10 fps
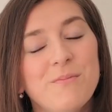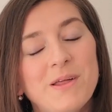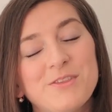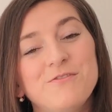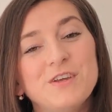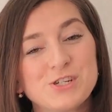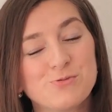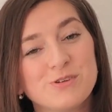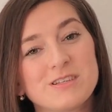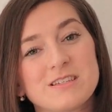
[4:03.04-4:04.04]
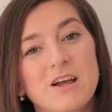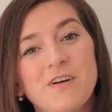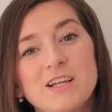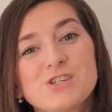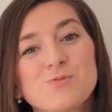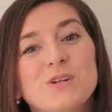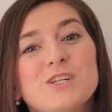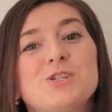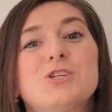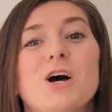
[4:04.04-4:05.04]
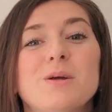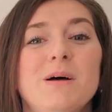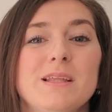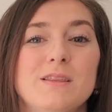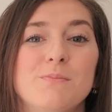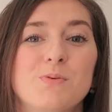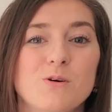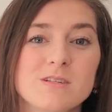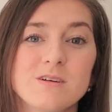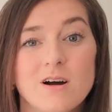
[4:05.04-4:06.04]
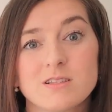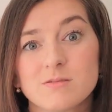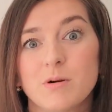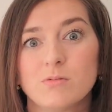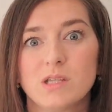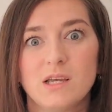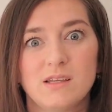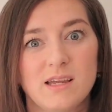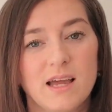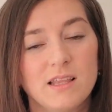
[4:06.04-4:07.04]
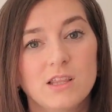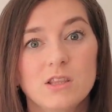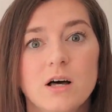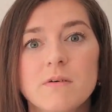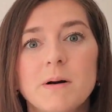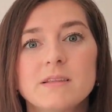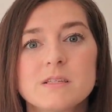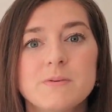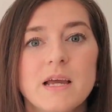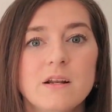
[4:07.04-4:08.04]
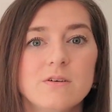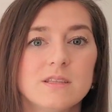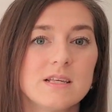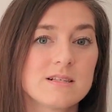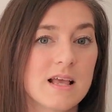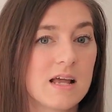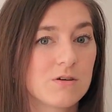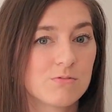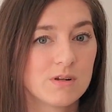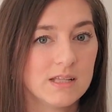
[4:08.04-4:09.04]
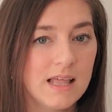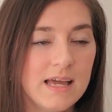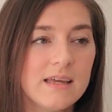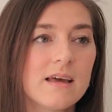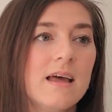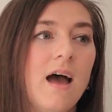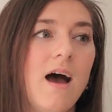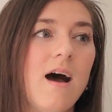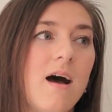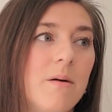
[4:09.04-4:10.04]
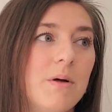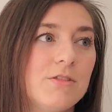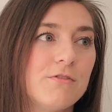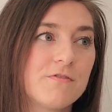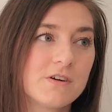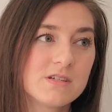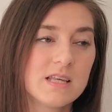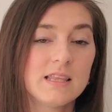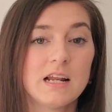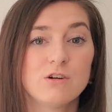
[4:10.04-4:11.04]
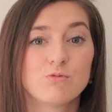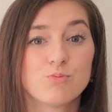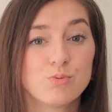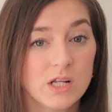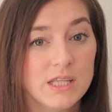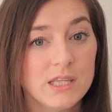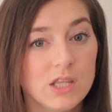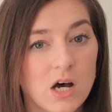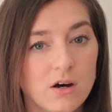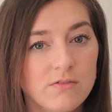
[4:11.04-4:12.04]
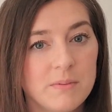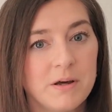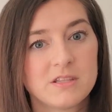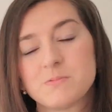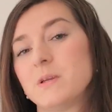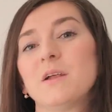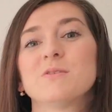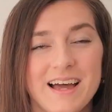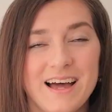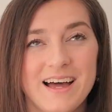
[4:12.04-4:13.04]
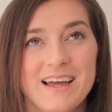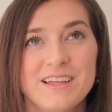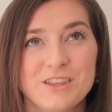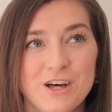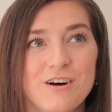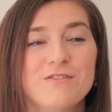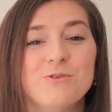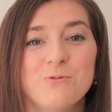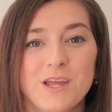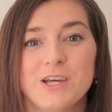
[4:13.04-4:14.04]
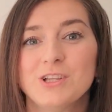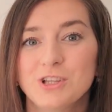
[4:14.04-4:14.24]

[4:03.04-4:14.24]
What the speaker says: about the visual stuff. I just wanted to talk about like the pros and cons about what like I love about this piano and things that I don't really like. The first thing that I really love about this piano is I love the way it